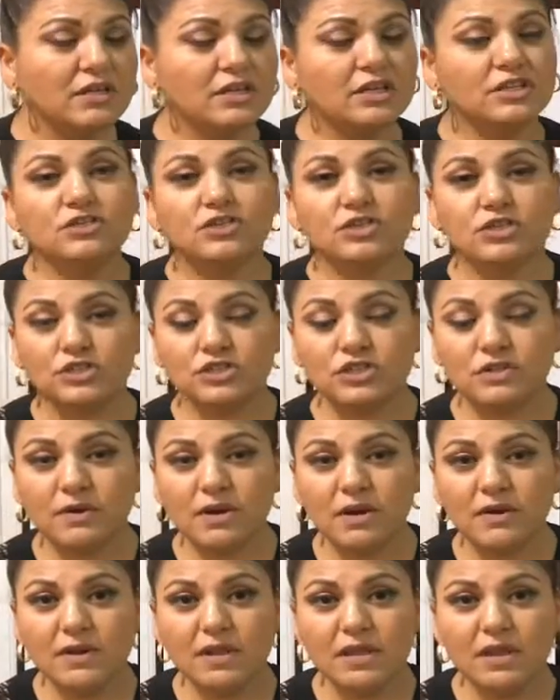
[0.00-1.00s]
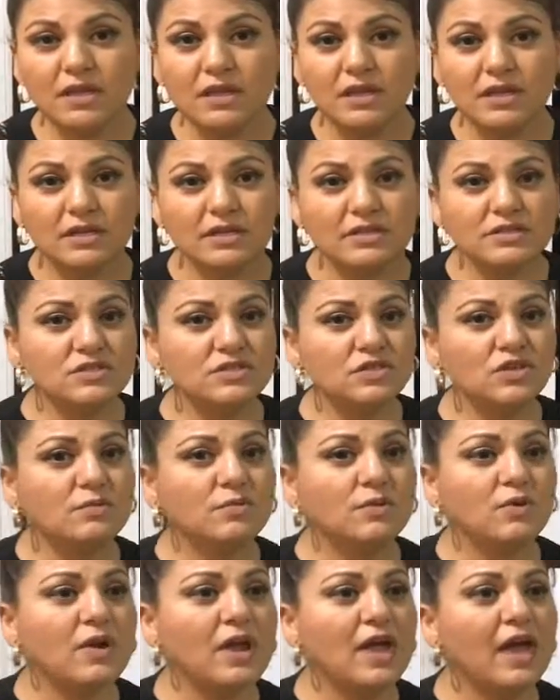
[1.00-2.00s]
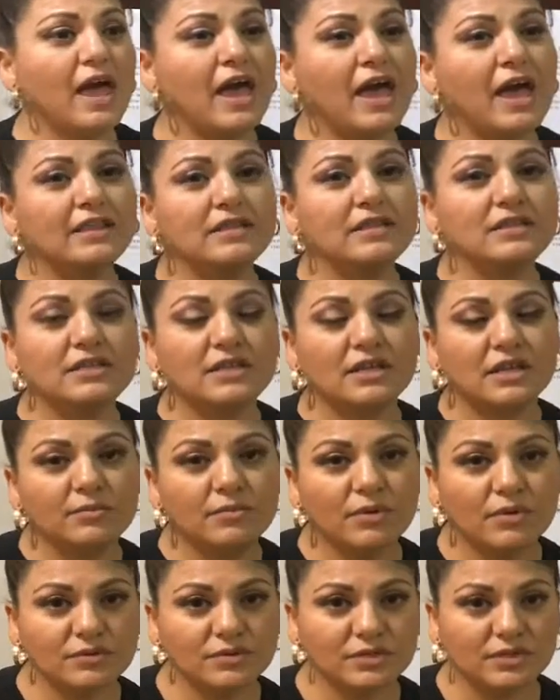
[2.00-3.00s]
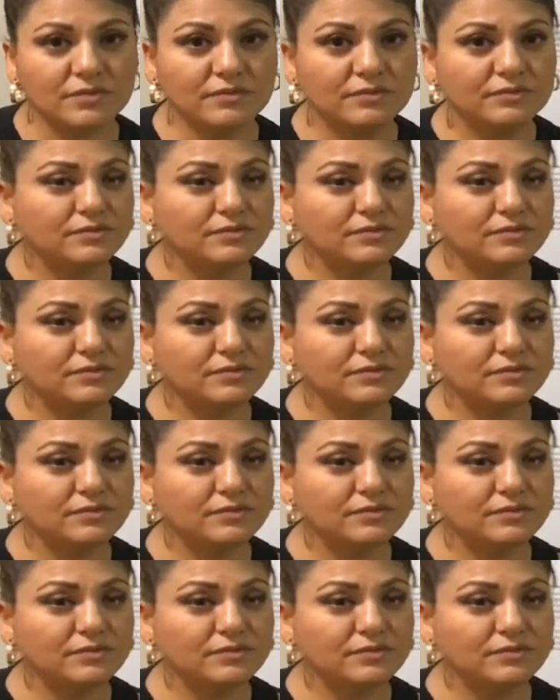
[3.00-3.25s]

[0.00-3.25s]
the tertiary consumer, and the decomposer.